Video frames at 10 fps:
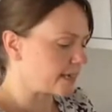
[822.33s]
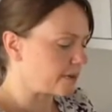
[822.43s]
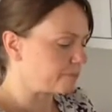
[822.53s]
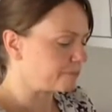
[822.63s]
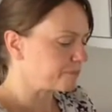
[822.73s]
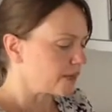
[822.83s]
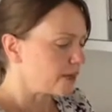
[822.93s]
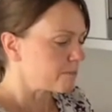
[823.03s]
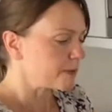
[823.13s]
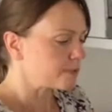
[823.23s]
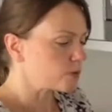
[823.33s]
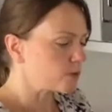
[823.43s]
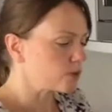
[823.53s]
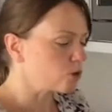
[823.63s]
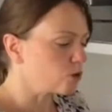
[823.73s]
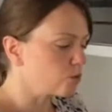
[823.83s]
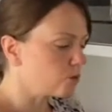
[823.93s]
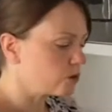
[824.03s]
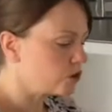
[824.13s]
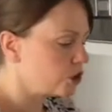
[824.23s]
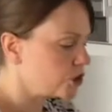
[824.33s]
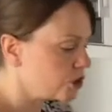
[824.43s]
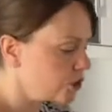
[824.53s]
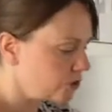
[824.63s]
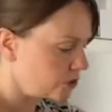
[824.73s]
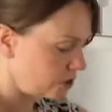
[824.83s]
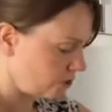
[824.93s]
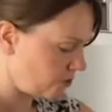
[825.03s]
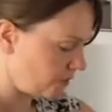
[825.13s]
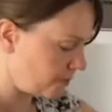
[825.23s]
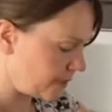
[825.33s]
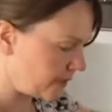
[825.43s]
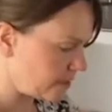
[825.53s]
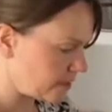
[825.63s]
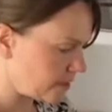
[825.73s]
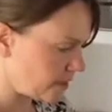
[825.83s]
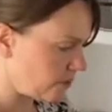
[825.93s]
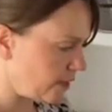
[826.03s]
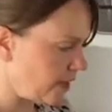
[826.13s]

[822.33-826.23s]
baby sweet corn mange too, so the green beans can go in,